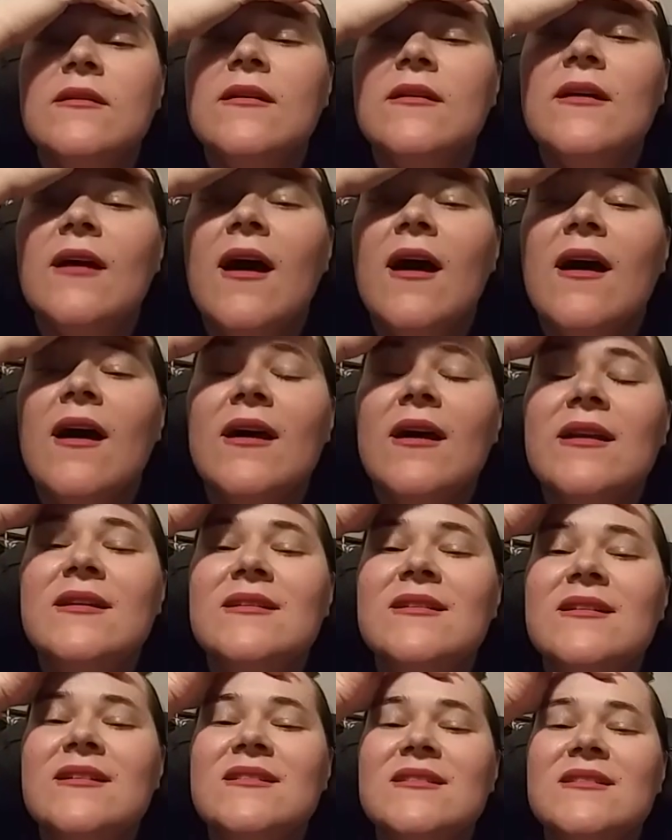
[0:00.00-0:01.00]
God
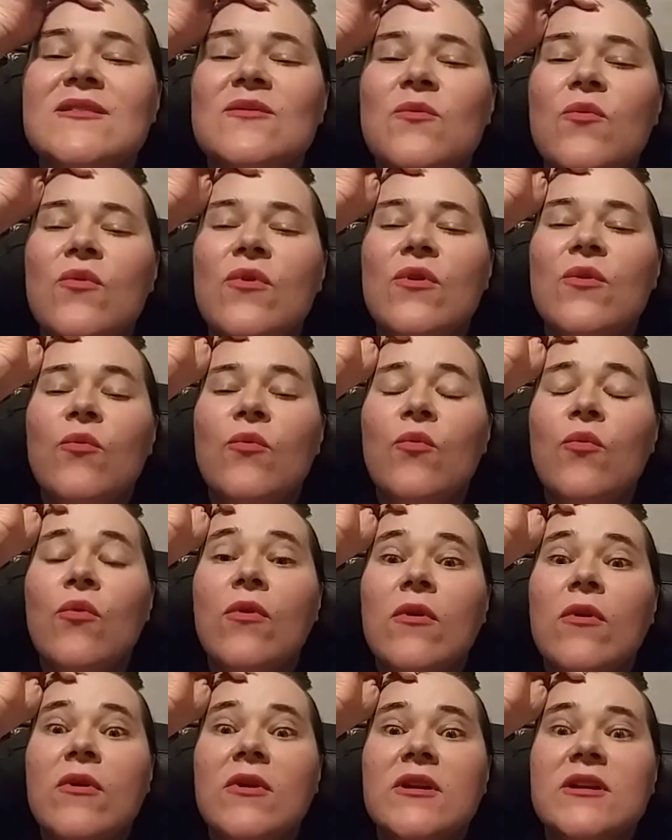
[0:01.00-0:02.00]
doesn't want
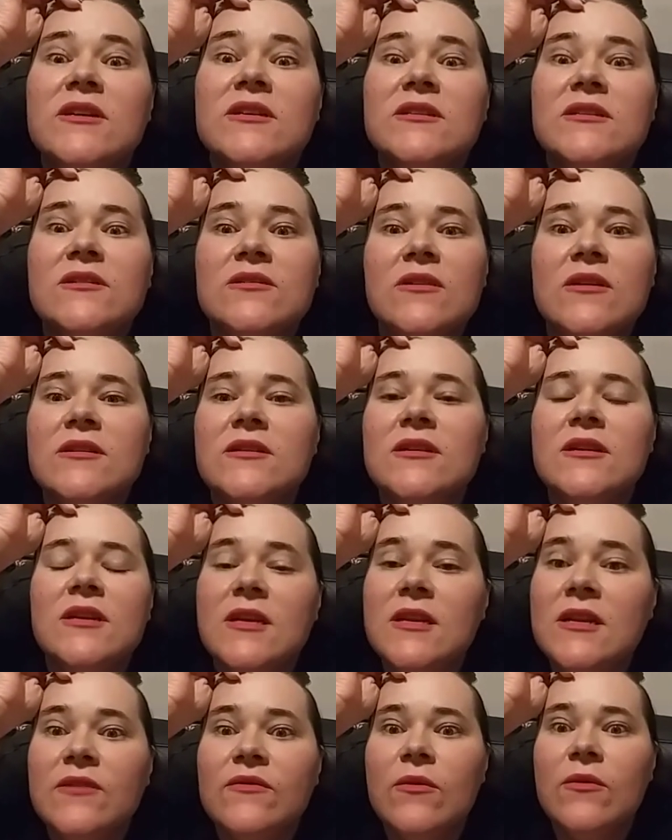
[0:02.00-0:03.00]
war and destruction.
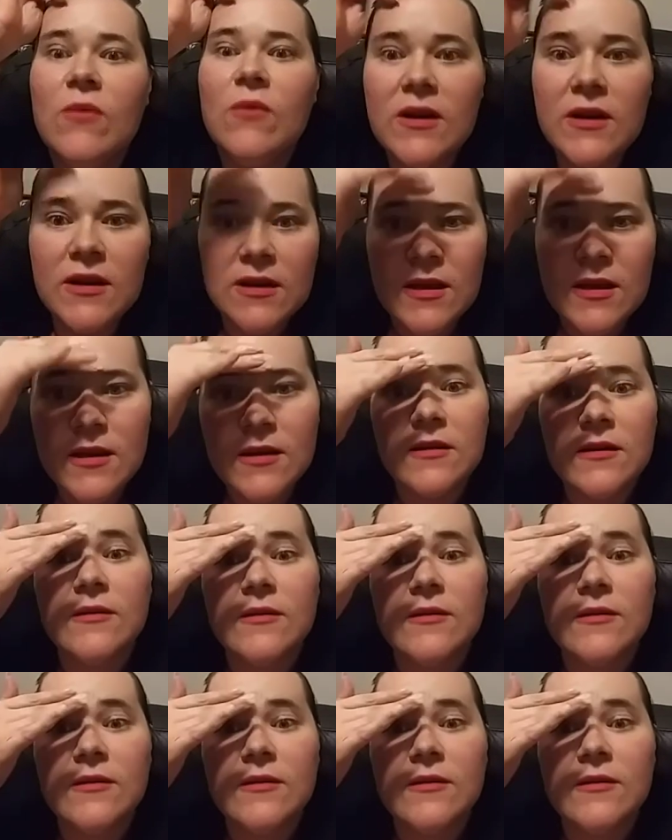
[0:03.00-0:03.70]
He never wanted it.